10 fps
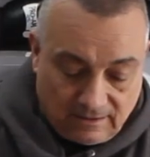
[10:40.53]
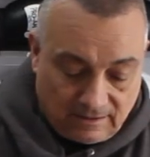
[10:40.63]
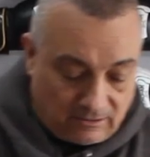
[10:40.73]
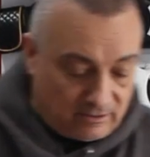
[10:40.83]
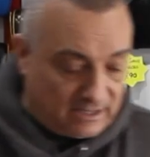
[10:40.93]

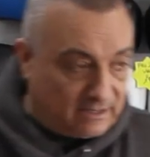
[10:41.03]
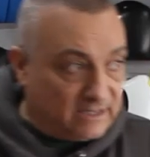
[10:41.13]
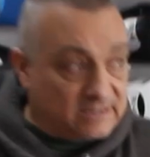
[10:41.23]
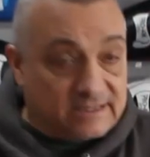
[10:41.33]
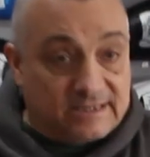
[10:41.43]
Now again,
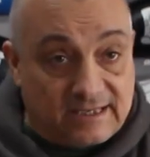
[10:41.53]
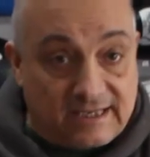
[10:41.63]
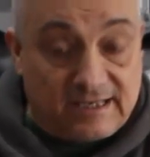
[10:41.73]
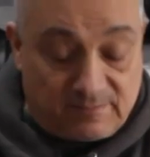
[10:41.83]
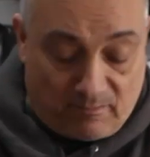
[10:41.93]
this
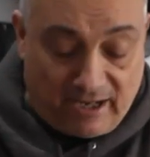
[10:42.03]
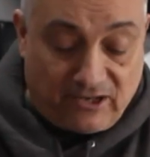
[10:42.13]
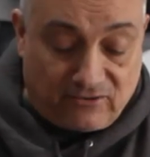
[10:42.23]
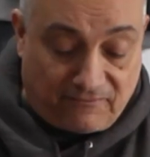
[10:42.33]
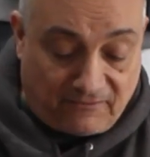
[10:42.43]
is
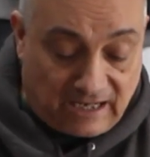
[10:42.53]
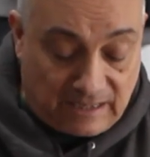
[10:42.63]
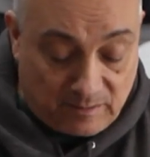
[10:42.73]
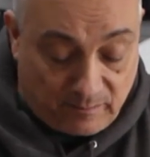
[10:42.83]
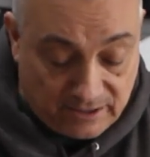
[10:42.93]

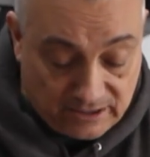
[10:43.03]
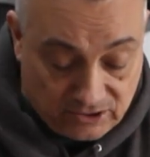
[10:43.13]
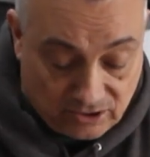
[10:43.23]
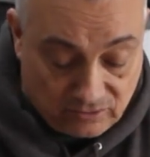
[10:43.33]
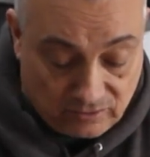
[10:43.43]
microfiber
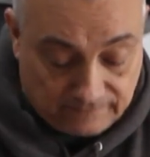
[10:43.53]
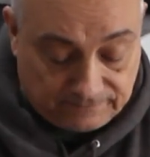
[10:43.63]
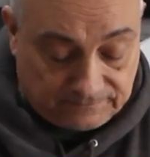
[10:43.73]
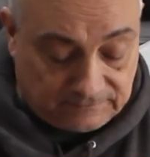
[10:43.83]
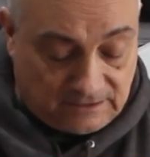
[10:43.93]
PU.
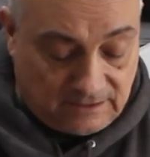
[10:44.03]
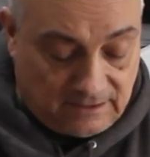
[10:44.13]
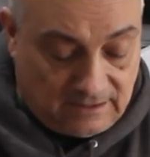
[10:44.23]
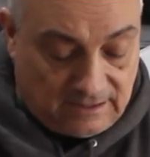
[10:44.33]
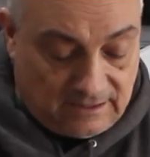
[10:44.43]

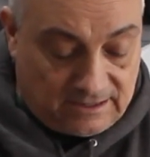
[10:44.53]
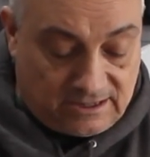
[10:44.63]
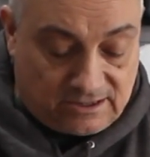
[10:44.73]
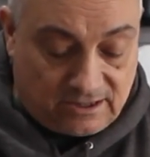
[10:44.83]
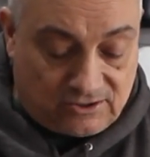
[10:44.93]
This
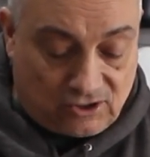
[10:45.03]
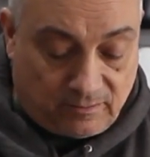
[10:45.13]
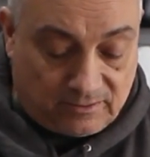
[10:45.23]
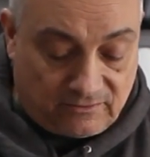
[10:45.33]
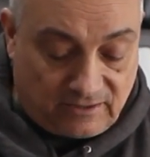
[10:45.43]
is their
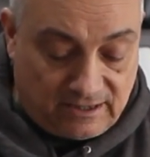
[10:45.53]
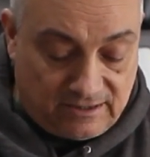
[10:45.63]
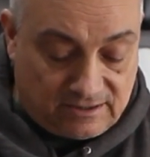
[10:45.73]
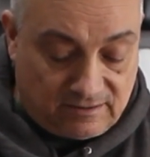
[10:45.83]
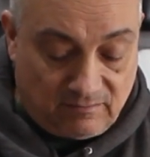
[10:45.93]
top of the
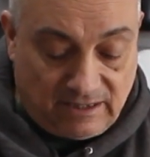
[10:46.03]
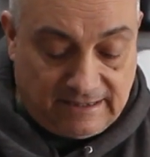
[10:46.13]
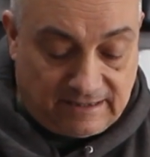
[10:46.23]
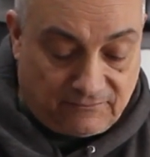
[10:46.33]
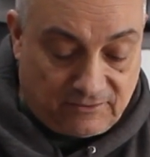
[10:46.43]
range. The main
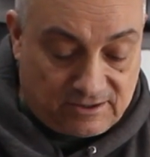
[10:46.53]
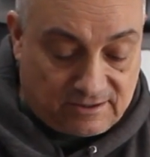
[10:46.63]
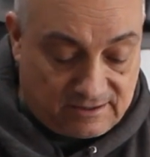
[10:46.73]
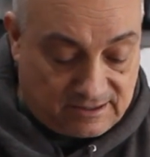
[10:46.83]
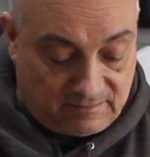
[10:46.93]
difference
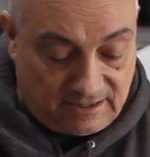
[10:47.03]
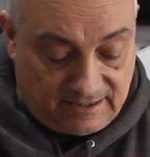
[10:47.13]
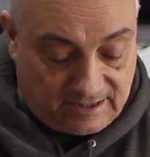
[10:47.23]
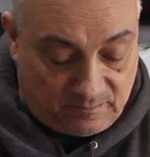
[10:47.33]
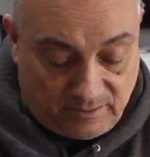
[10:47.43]
is in
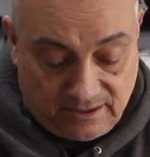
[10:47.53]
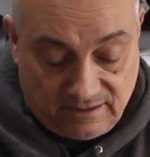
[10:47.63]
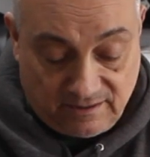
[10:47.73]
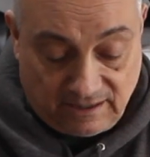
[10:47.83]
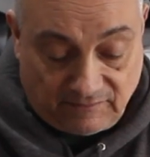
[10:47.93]
this
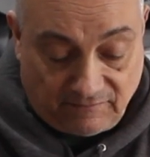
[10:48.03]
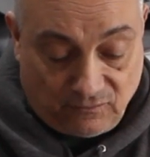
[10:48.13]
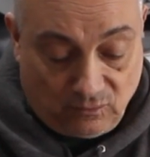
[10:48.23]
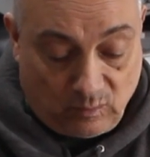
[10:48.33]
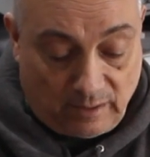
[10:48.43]
being they have the
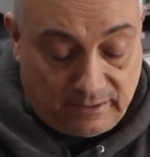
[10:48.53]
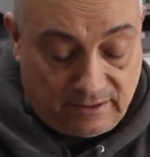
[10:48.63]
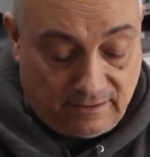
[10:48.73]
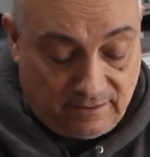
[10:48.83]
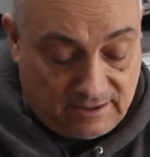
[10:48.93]
full
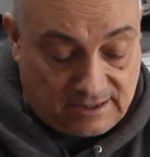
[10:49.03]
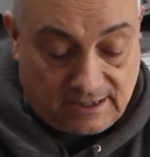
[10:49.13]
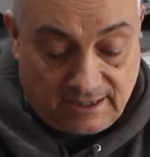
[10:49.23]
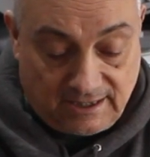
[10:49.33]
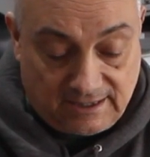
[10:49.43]
webbing instead
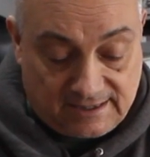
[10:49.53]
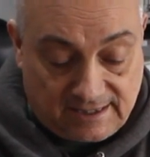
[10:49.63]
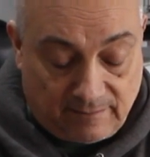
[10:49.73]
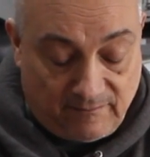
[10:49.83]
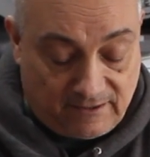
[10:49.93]
of the little
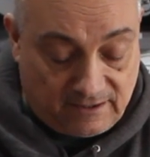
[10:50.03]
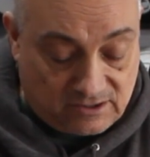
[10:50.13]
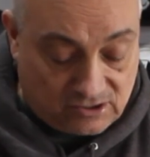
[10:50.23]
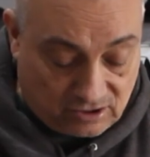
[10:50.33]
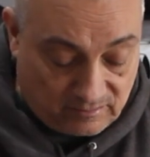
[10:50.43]
tab there
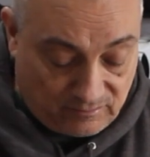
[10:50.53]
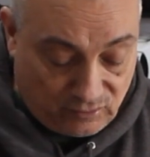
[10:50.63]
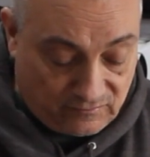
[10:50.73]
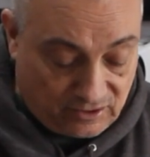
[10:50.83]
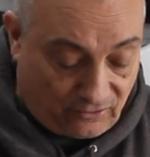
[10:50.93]
to stop you
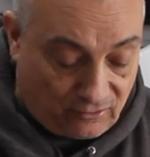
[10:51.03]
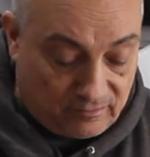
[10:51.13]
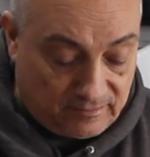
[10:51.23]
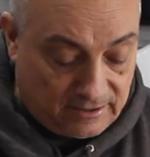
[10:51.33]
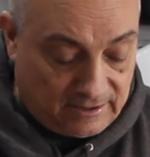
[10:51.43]
moving your thumb.